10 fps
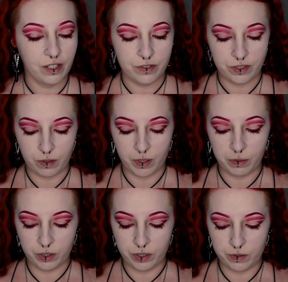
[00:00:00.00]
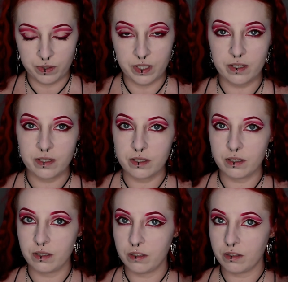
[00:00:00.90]
So I'm going to use this
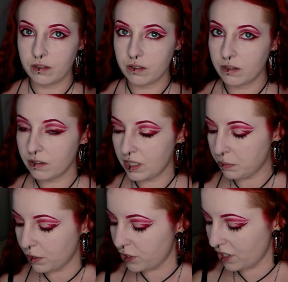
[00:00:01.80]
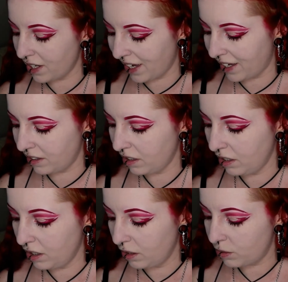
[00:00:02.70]
blush again,
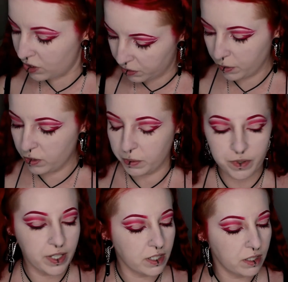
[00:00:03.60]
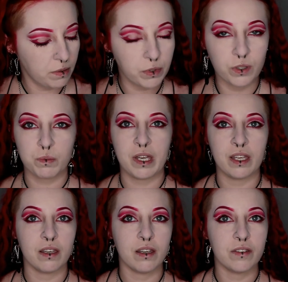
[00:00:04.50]
which is supposed to be red but looks
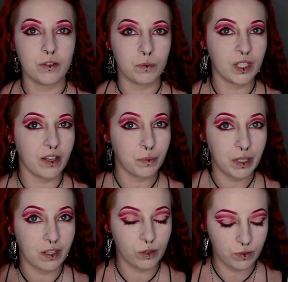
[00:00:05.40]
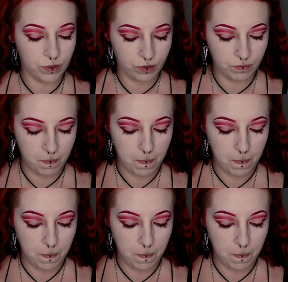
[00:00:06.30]
pink, so I'm going to have a pink contour.